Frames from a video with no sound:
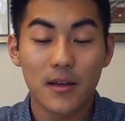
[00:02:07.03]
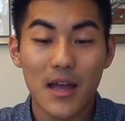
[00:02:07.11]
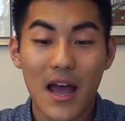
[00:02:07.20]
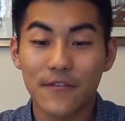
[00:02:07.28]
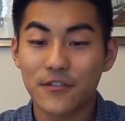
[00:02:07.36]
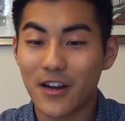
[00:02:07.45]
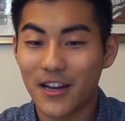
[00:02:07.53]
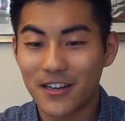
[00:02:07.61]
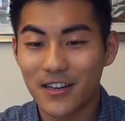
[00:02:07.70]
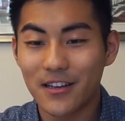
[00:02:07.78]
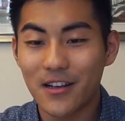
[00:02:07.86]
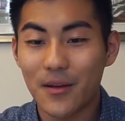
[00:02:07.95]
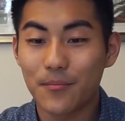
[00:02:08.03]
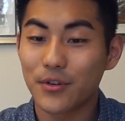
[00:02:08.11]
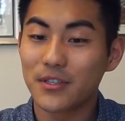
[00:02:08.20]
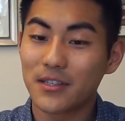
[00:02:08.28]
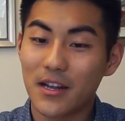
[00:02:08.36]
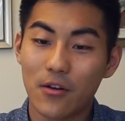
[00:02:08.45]
After editing, I
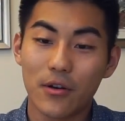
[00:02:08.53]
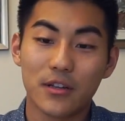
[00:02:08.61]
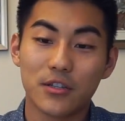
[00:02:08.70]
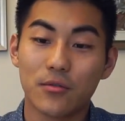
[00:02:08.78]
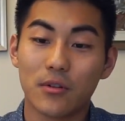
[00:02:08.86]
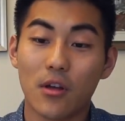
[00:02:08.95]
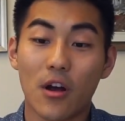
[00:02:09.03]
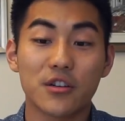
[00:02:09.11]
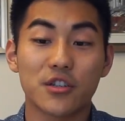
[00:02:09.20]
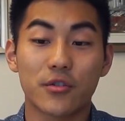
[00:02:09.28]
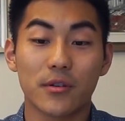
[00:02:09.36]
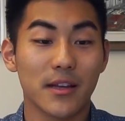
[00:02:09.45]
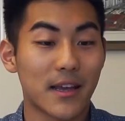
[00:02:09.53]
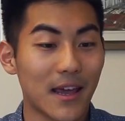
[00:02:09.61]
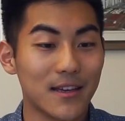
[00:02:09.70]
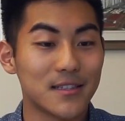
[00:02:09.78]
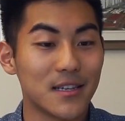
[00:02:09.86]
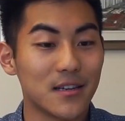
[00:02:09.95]
printed out into a large acrylic
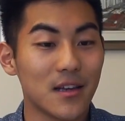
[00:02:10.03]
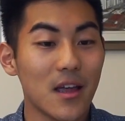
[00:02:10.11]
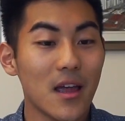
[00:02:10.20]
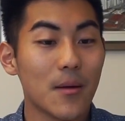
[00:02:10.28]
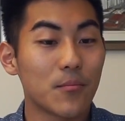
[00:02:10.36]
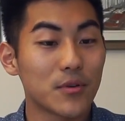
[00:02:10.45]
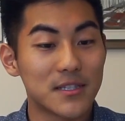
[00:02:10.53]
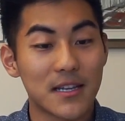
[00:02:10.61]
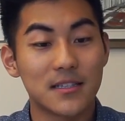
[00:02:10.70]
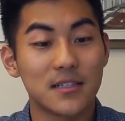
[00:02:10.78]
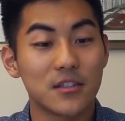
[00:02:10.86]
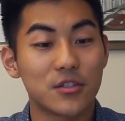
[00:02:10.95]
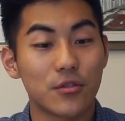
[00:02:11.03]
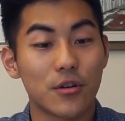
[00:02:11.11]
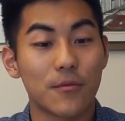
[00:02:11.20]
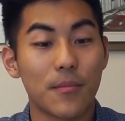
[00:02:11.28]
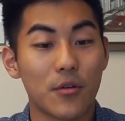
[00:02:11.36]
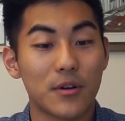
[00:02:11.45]
casing and presented it to
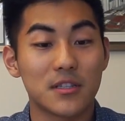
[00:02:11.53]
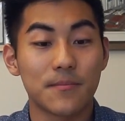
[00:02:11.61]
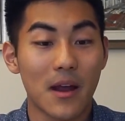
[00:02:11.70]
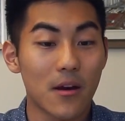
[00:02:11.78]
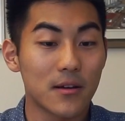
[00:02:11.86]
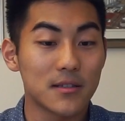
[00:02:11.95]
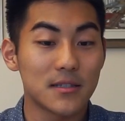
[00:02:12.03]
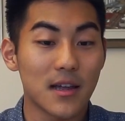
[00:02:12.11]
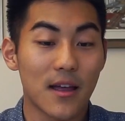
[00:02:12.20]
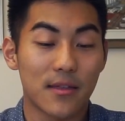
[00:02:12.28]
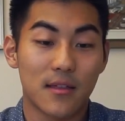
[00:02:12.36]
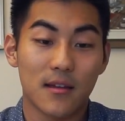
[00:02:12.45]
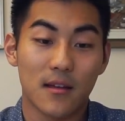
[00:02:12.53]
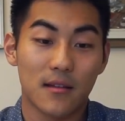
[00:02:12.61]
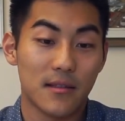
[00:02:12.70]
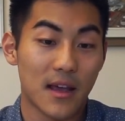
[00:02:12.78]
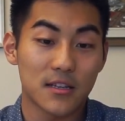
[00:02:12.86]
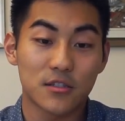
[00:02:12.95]
her opponent's parents at the
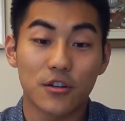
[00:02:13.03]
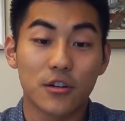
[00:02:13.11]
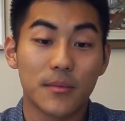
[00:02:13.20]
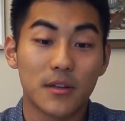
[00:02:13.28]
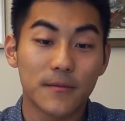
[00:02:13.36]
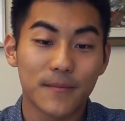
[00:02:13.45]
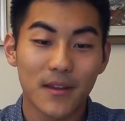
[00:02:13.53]
next tournament.